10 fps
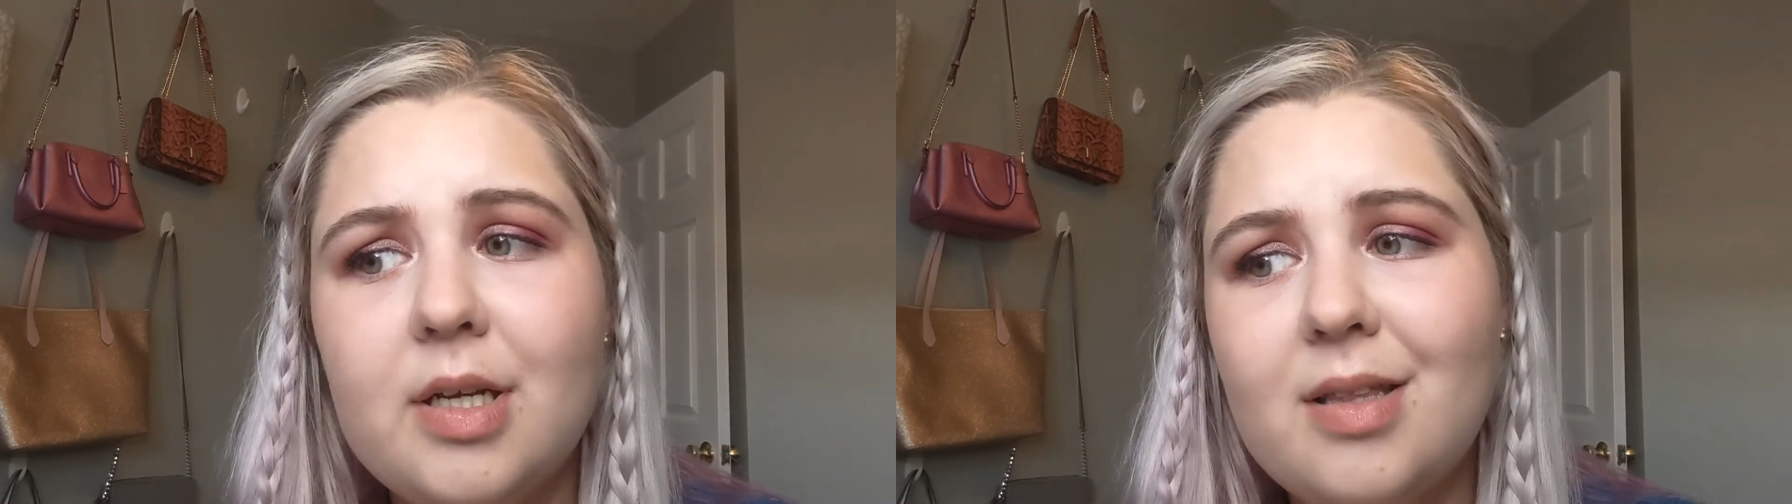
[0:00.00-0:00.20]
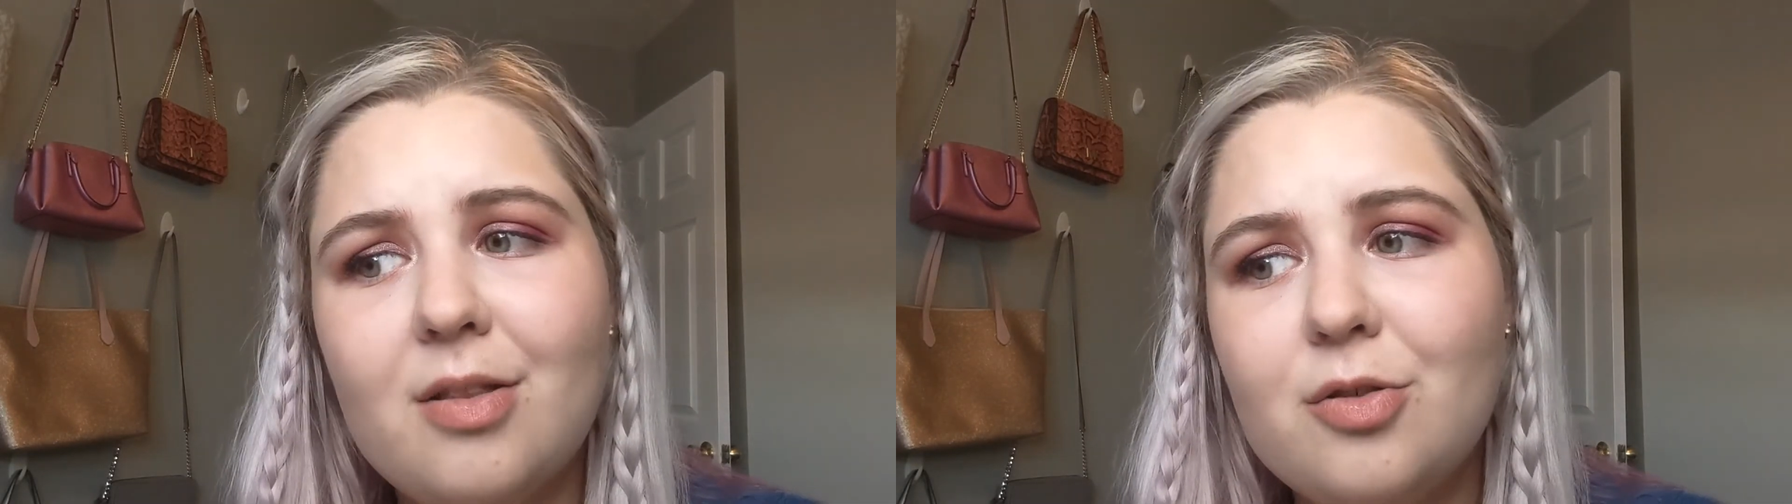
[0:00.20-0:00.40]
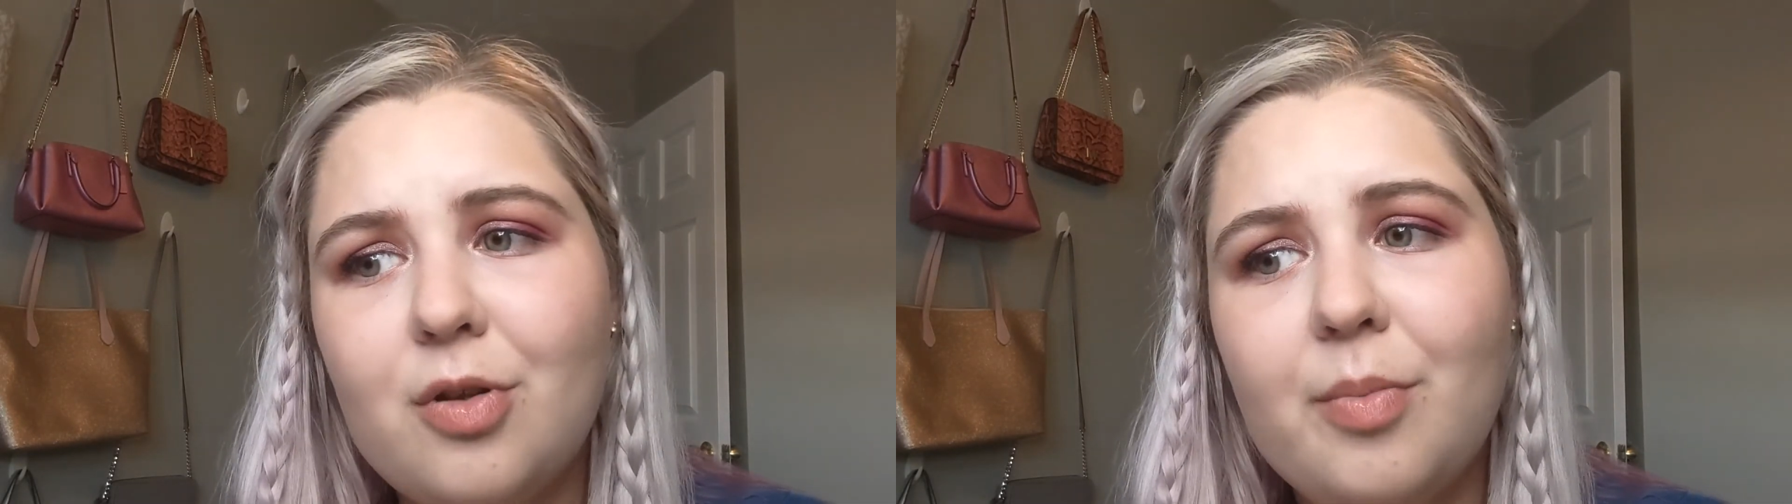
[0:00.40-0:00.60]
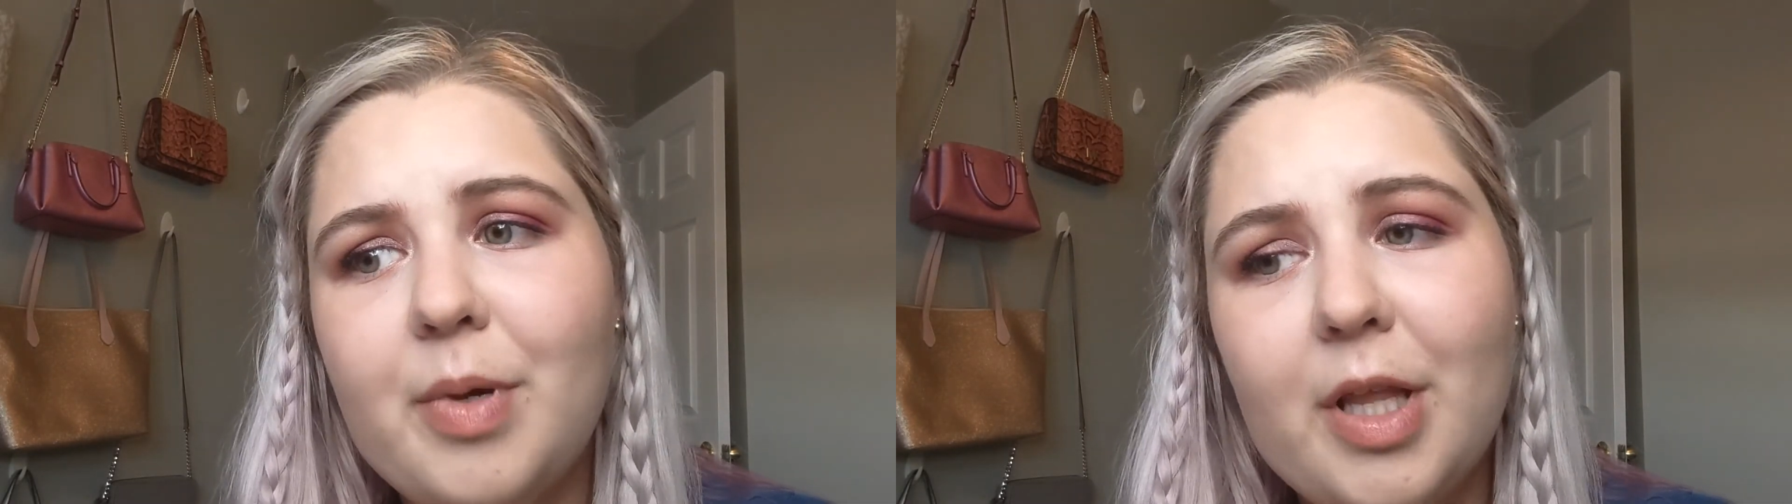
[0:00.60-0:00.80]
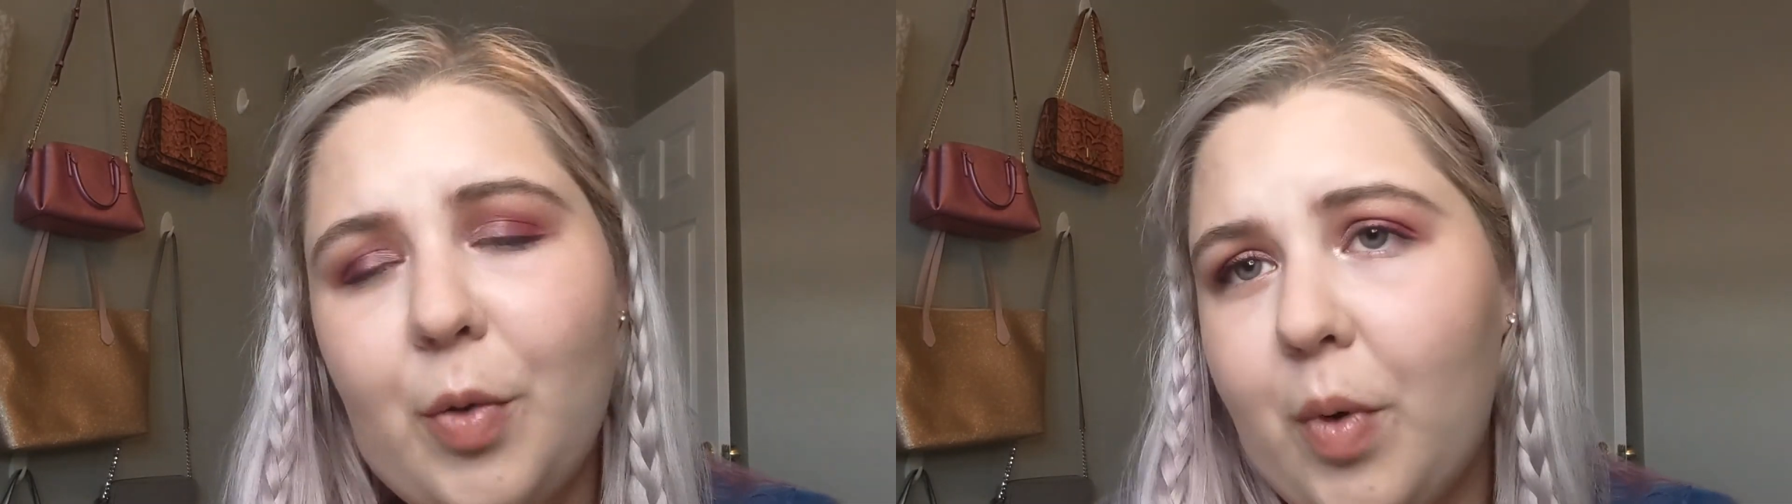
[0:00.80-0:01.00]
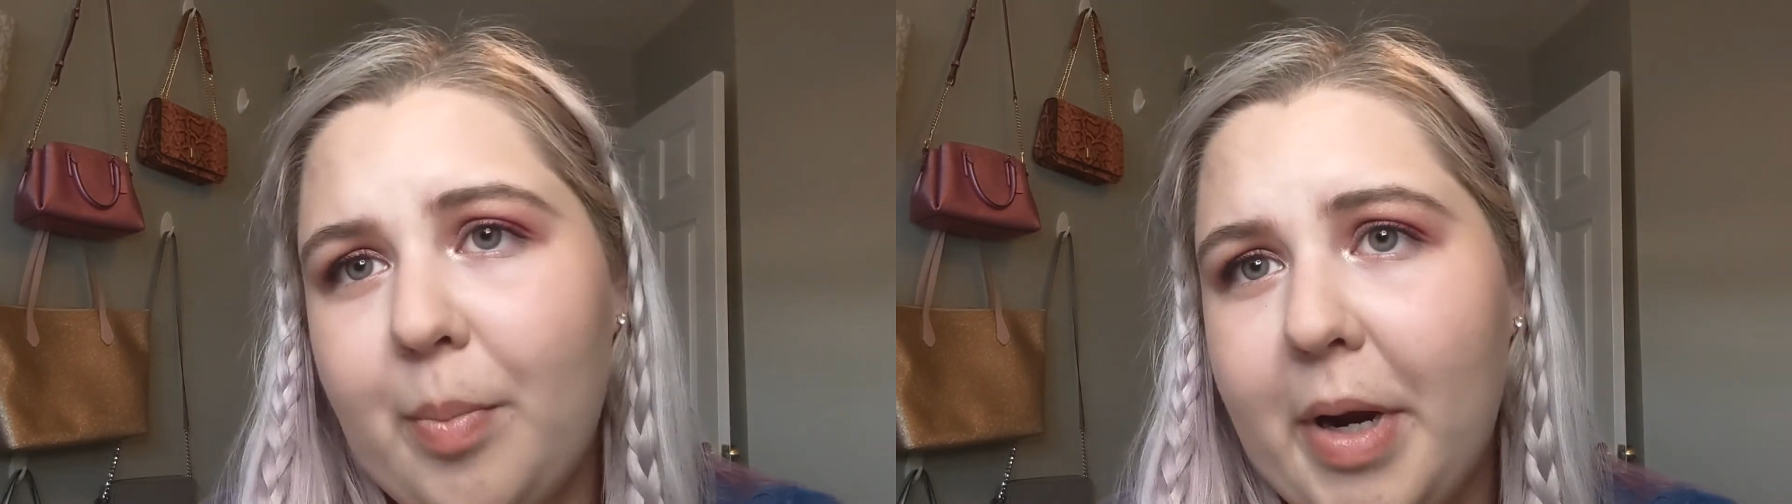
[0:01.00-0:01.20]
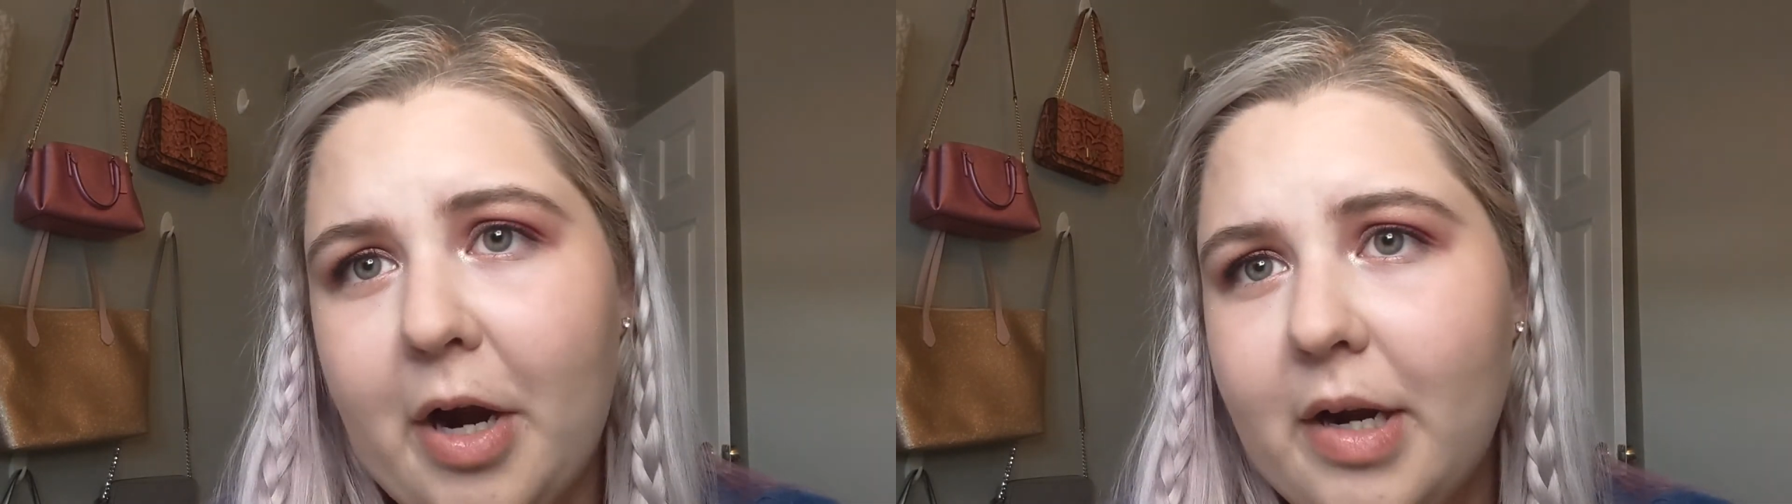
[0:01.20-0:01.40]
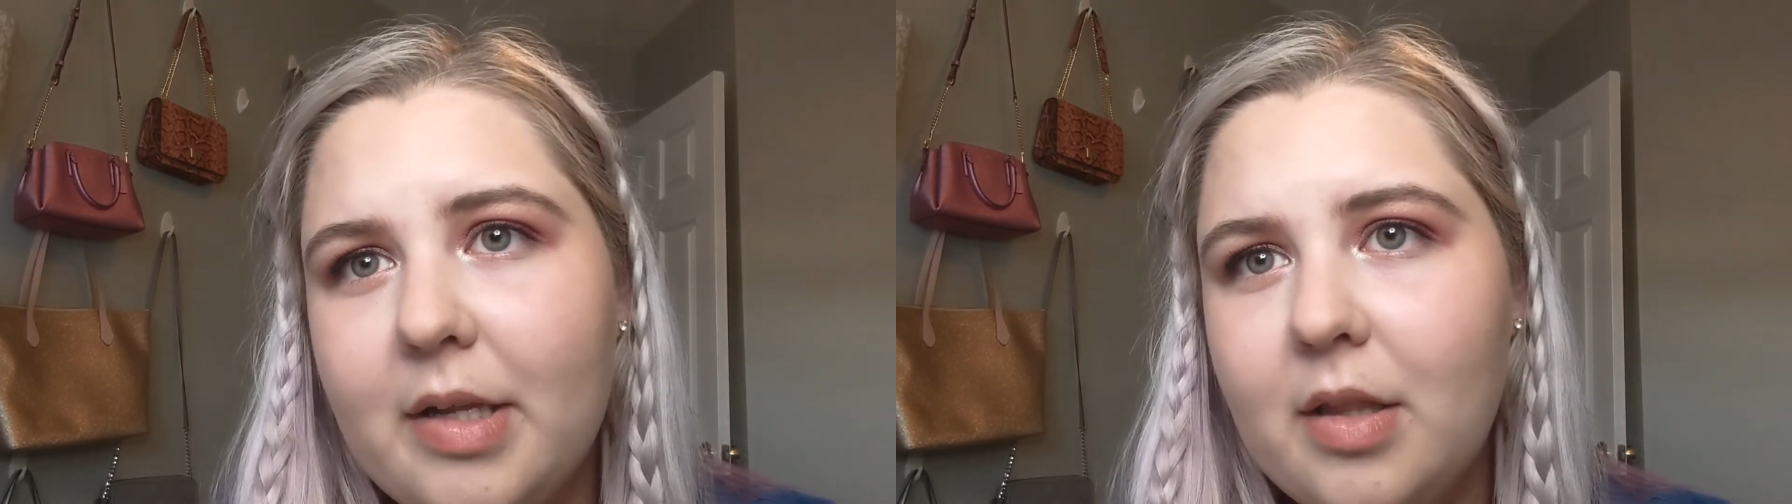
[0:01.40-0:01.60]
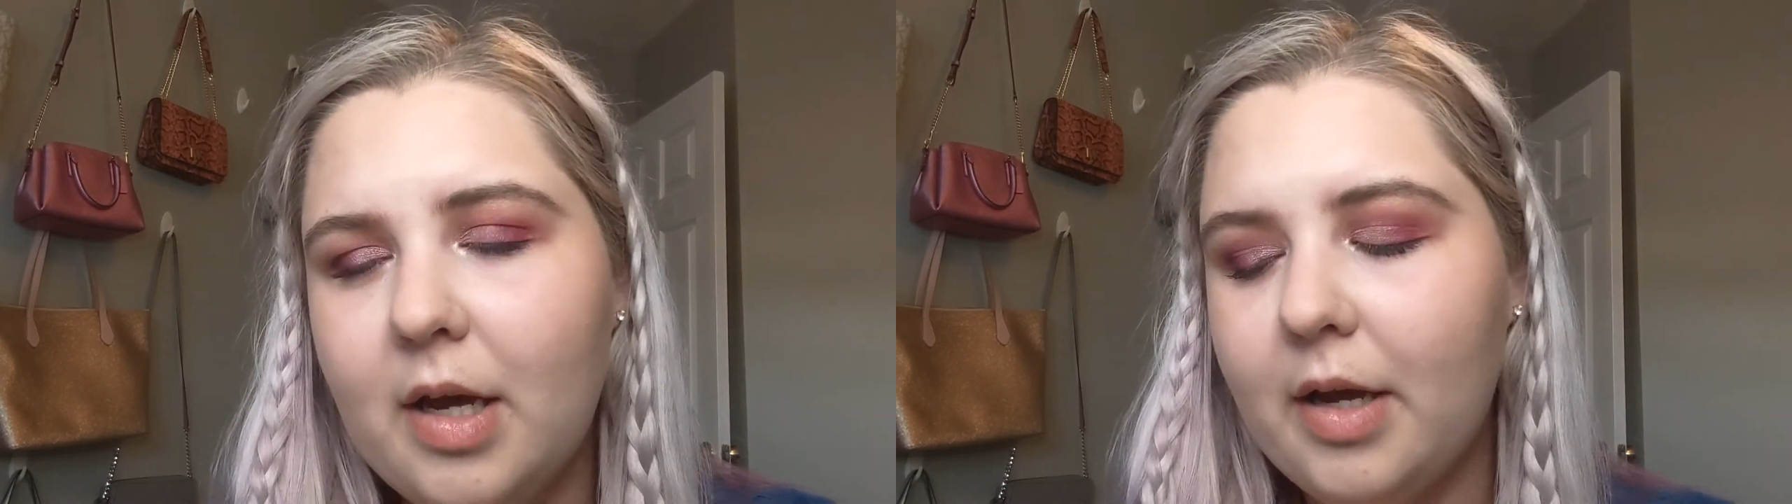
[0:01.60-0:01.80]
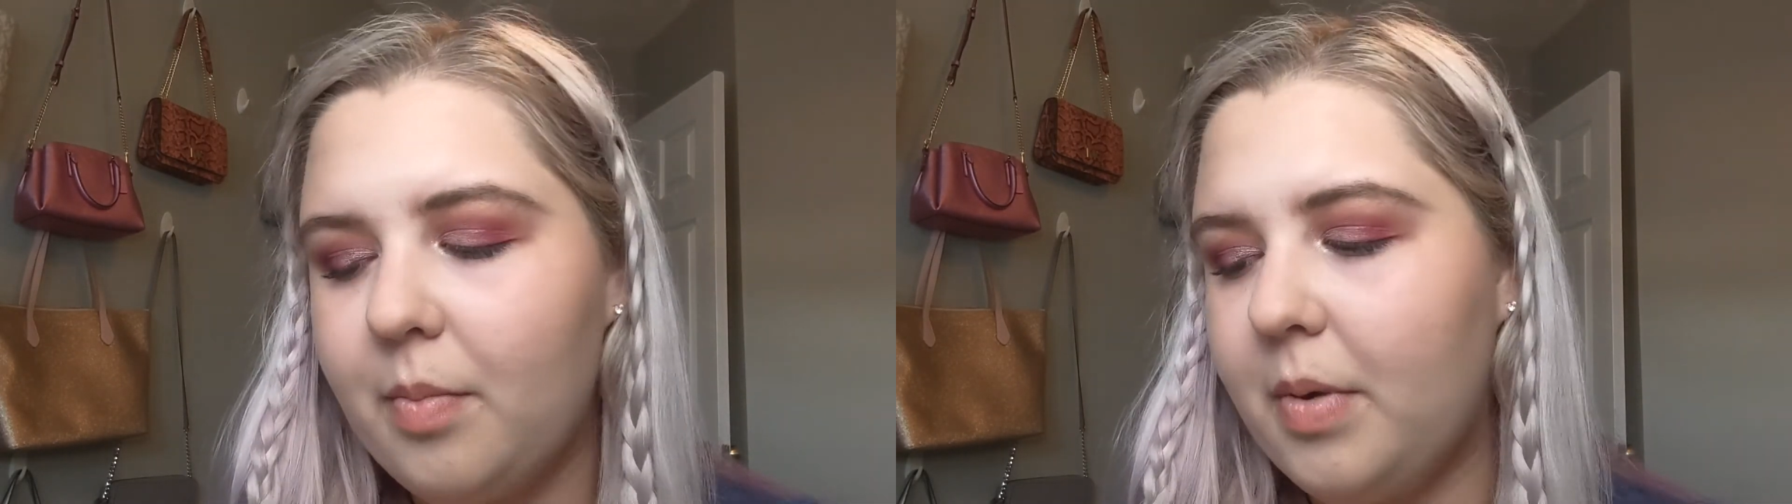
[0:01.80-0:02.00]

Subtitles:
I think there's only been like one pair I didn't like,